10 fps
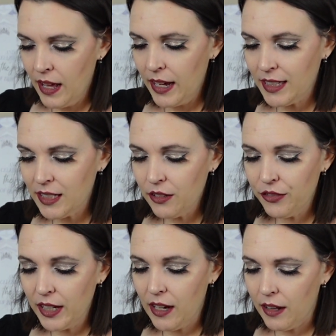it's still a
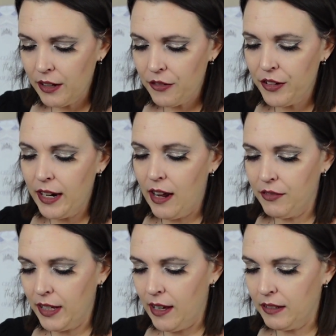fun color for an
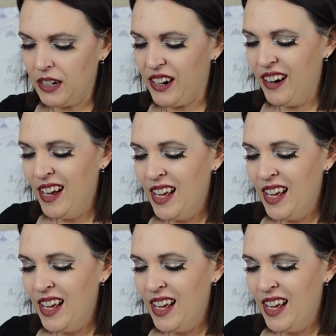advent calendar.